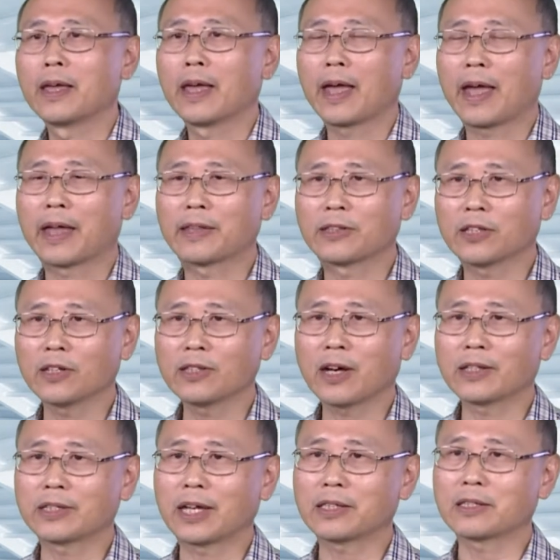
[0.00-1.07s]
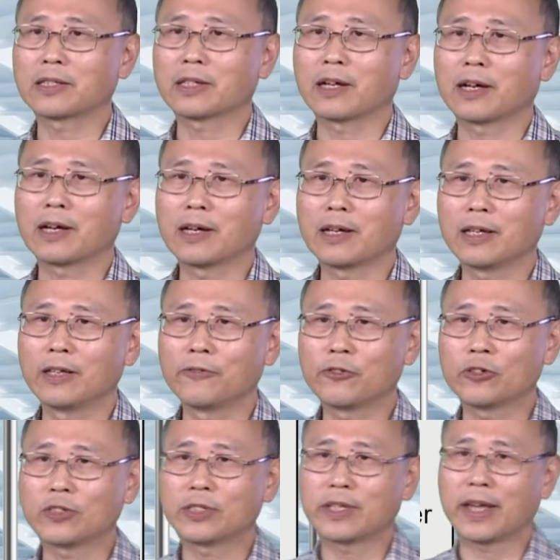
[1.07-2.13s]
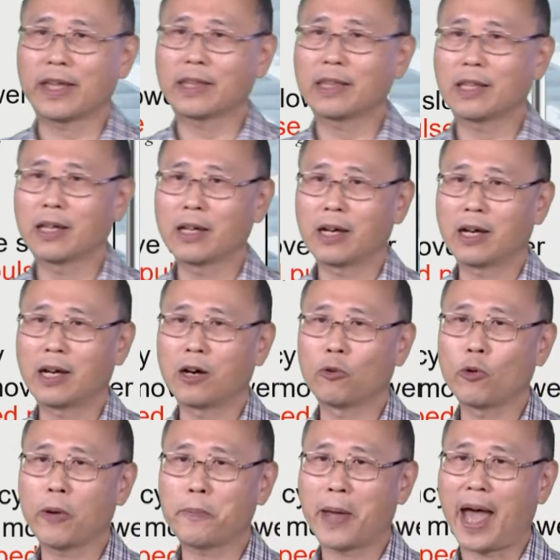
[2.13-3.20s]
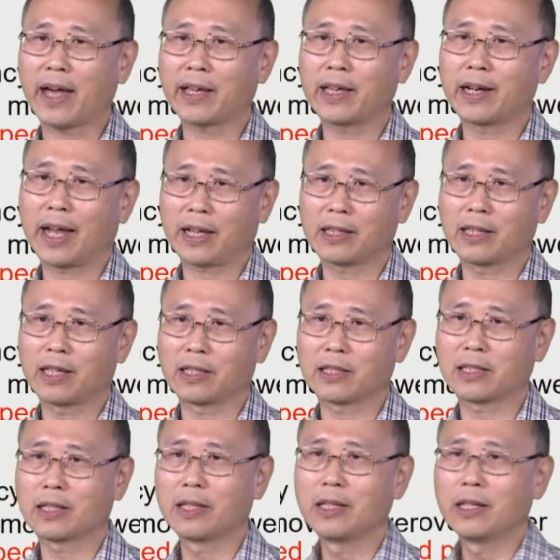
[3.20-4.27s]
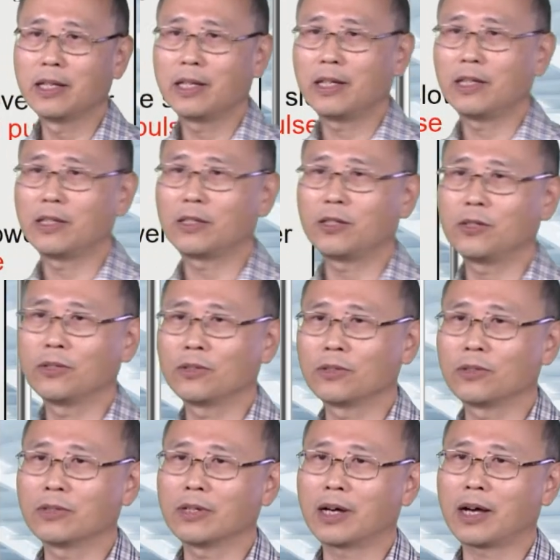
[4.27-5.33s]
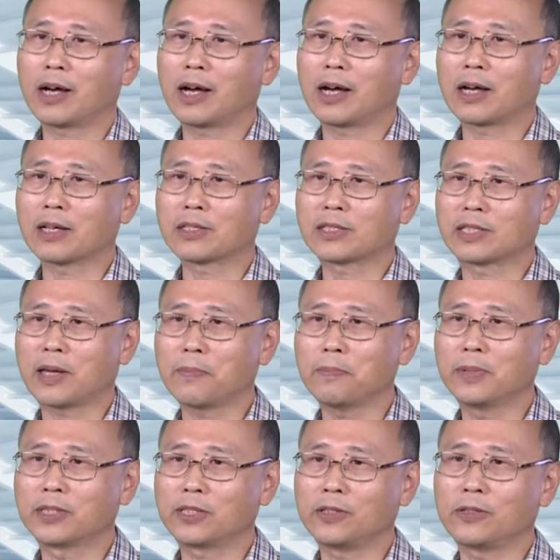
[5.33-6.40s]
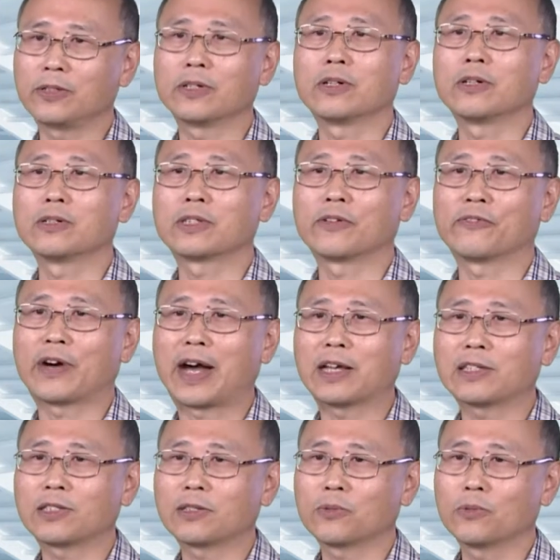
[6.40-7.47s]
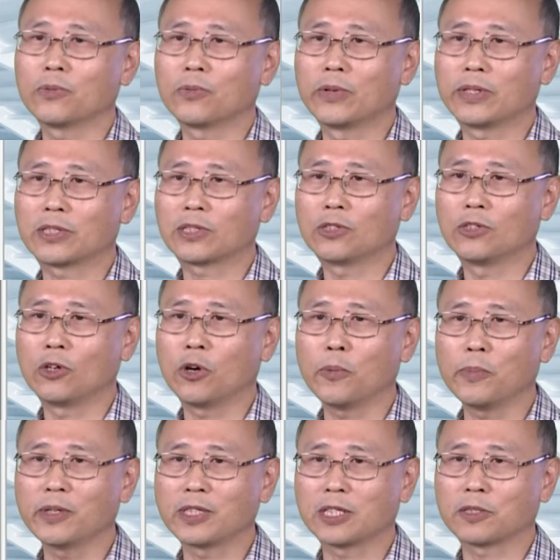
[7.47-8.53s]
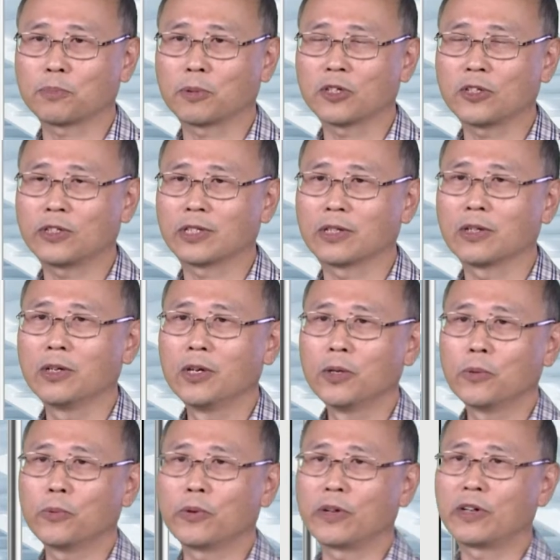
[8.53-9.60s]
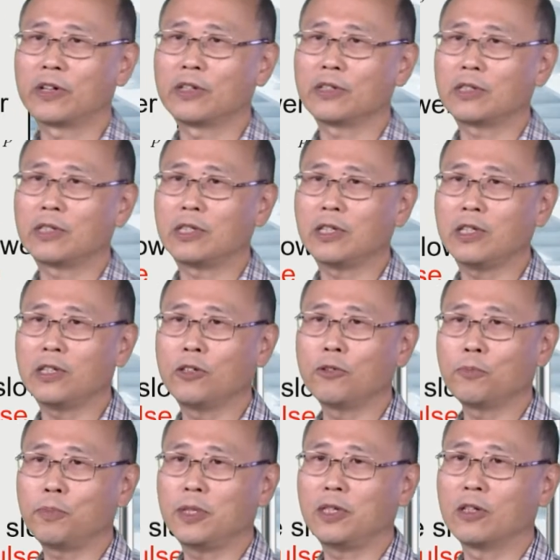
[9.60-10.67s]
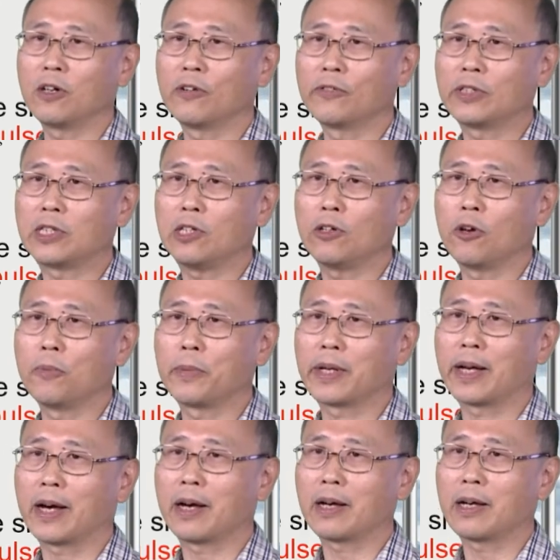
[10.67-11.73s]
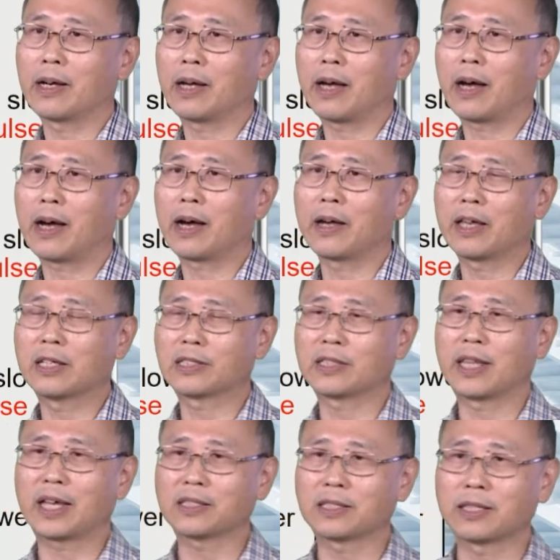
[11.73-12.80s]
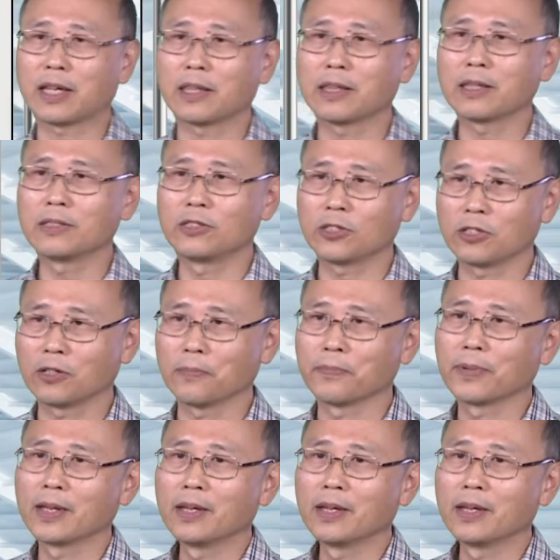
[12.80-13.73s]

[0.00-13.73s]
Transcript: And turn out that if you send a wave packet like this into some material or device with normal dispersion where dup over d omega is less than 0,